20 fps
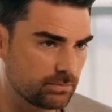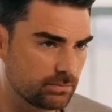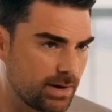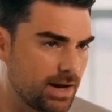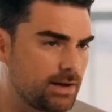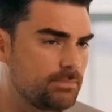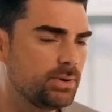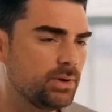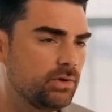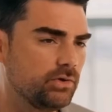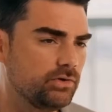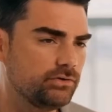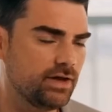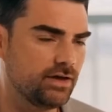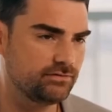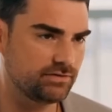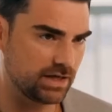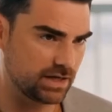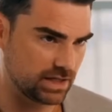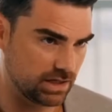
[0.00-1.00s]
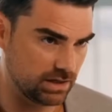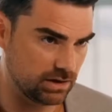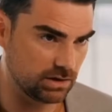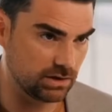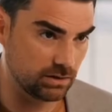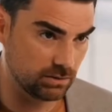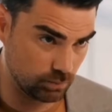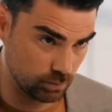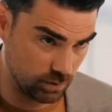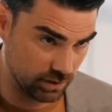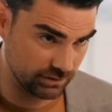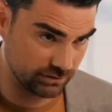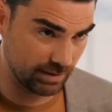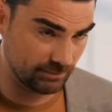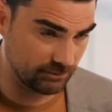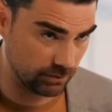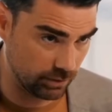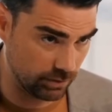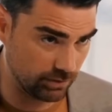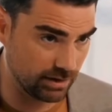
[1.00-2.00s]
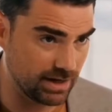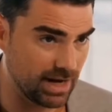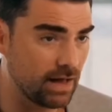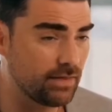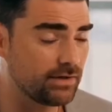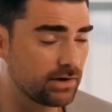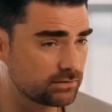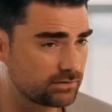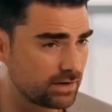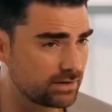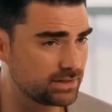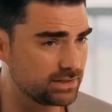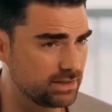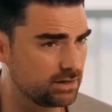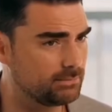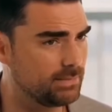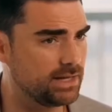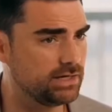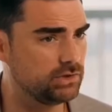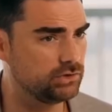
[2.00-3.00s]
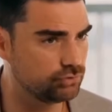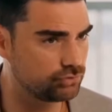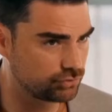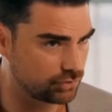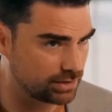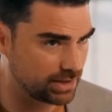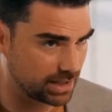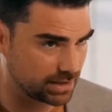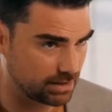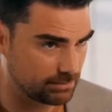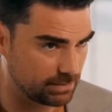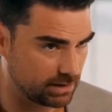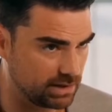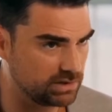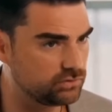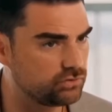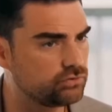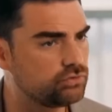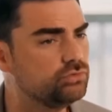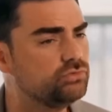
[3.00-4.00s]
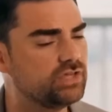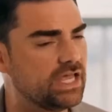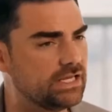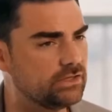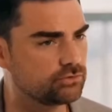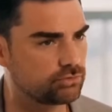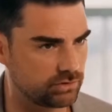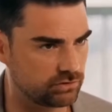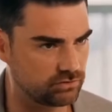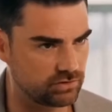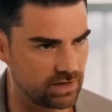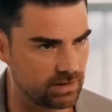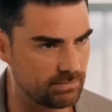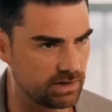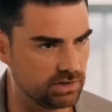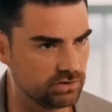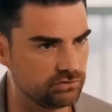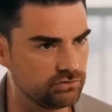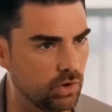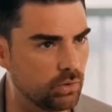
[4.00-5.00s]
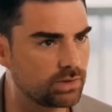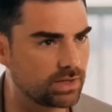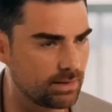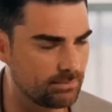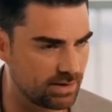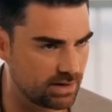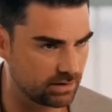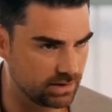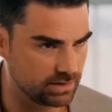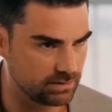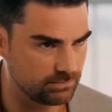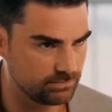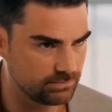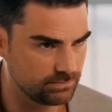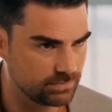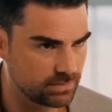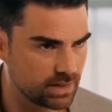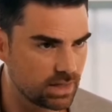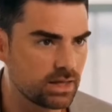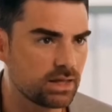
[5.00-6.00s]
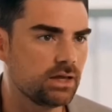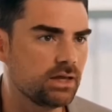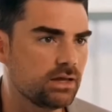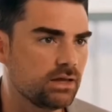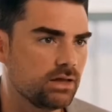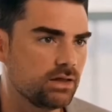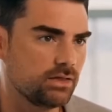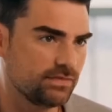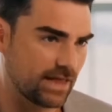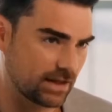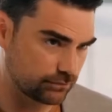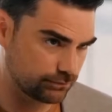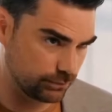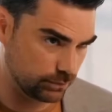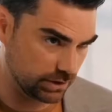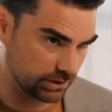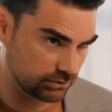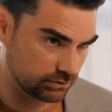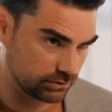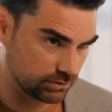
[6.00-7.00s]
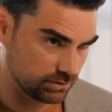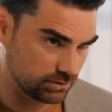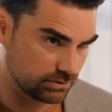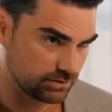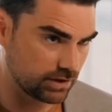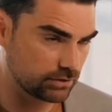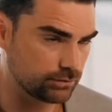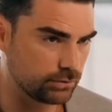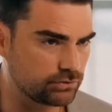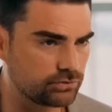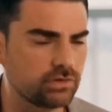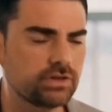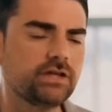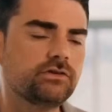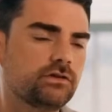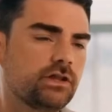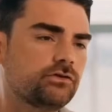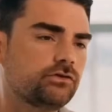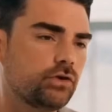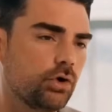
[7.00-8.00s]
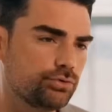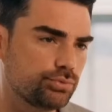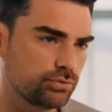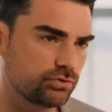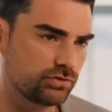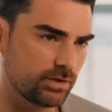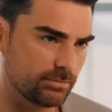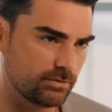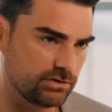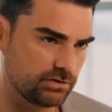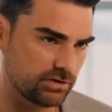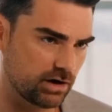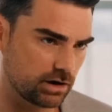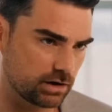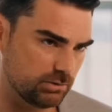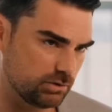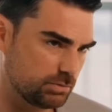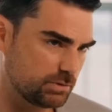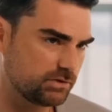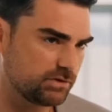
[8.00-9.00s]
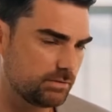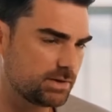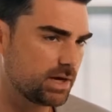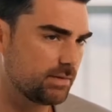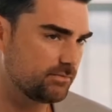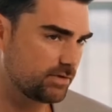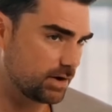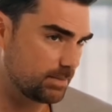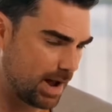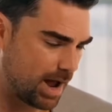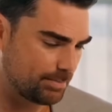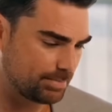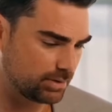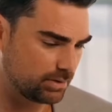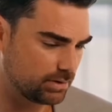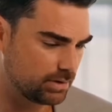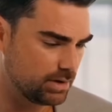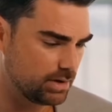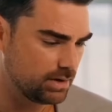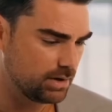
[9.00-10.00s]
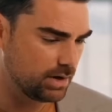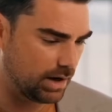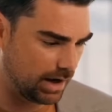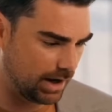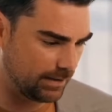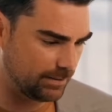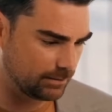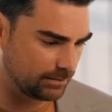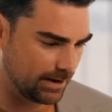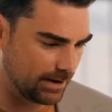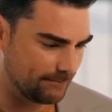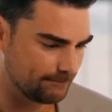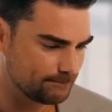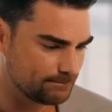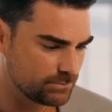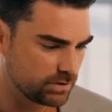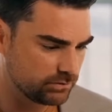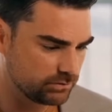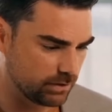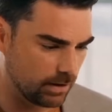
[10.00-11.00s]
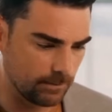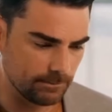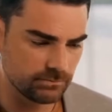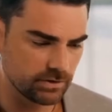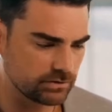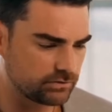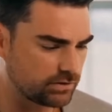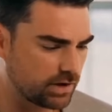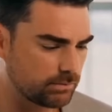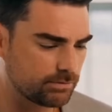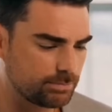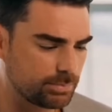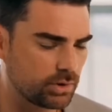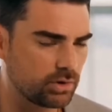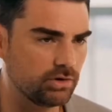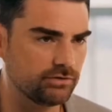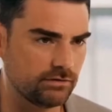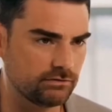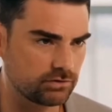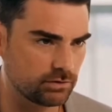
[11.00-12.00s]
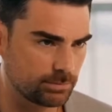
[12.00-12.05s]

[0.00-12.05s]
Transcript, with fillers: The red pills have taken it one step further, and now they're telling young men you should not get married. It's too dangerous to get married. Don't get married. That's foolish. That's foolish. So let's let's go through some of these arguments because they become very popular on the right. So let's start with Pearl Davis.